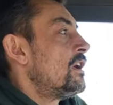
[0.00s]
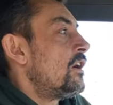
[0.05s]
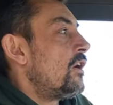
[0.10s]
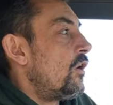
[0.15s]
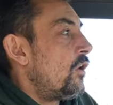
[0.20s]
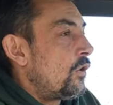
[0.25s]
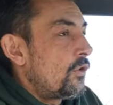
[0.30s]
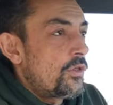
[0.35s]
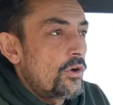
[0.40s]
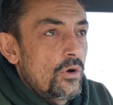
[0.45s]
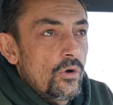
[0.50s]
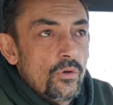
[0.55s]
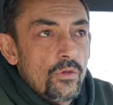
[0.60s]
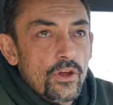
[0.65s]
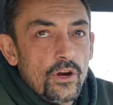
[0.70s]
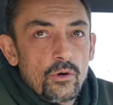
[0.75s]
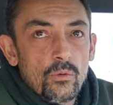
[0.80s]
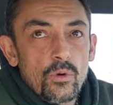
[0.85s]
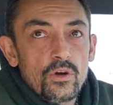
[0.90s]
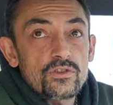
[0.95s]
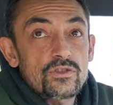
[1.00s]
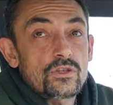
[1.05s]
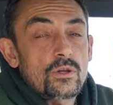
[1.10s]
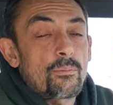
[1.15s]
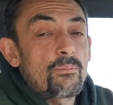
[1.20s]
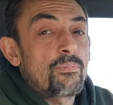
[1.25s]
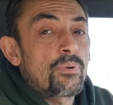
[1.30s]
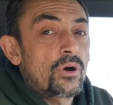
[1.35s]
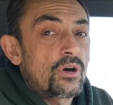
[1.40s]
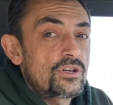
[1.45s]
although there was the
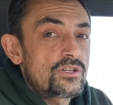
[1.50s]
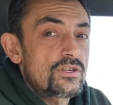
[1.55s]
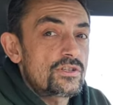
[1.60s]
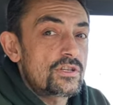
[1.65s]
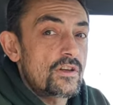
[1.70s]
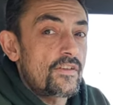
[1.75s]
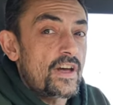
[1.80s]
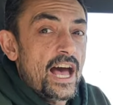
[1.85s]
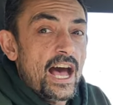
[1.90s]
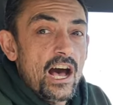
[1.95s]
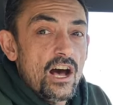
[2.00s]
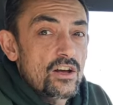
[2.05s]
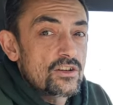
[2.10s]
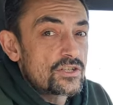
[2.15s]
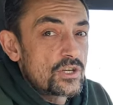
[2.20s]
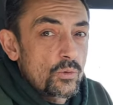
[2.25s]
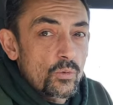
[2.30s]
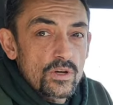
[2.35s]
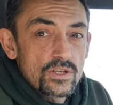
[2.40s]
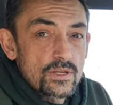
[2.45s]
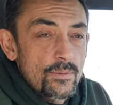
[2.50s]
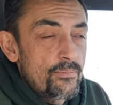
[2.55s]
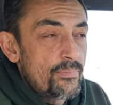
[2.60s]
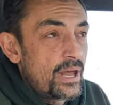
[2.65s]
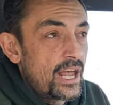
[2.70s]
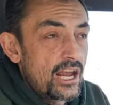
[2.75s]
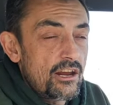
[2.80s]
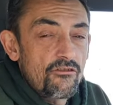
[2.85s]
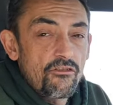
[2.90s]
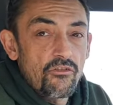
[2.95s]
purchase of a house it wasn't paid